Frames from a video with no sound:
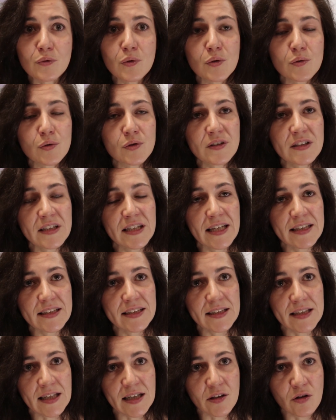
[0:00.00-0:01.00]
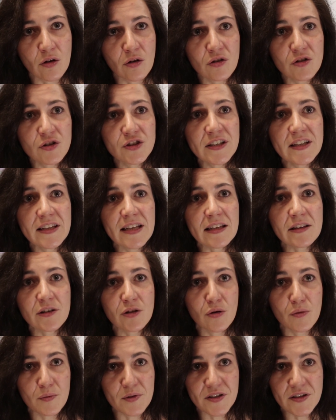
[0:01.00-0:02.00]
We could create a technology that
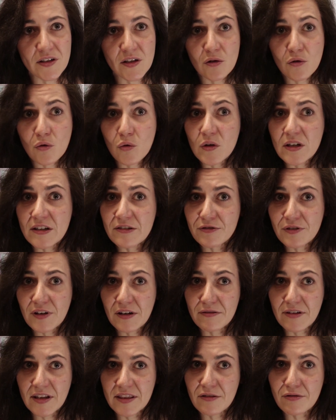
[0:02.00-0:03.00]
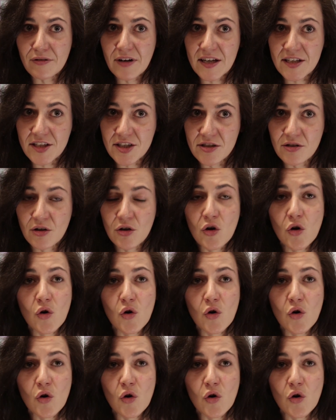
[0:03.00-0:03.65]
covers the whole infrared range